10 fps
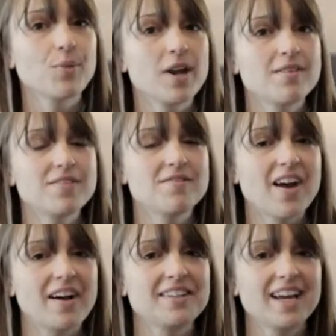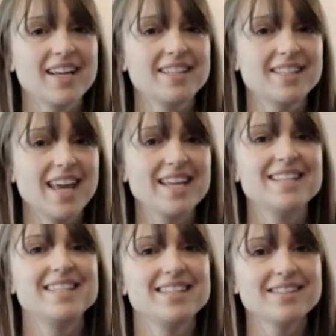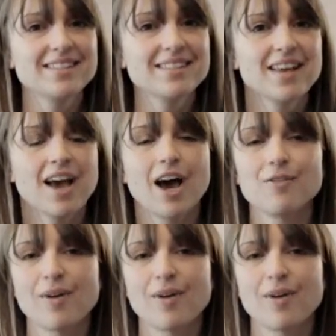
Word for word: one of the Valentine's Day deals on